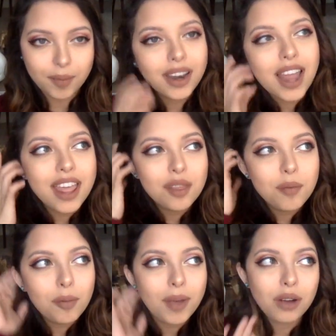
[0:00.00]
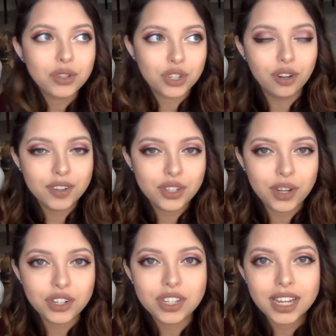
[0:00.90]
and in the moment I was nervous, so
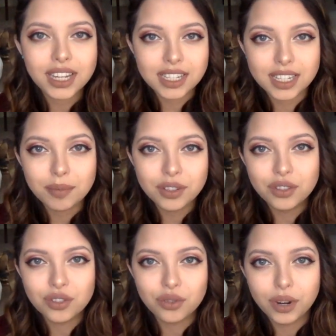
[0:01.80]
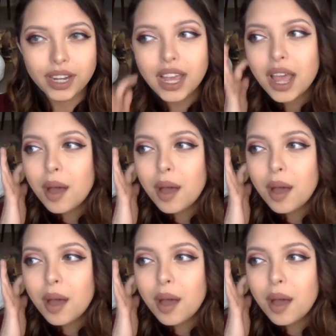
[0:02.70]
I just like accepted the story.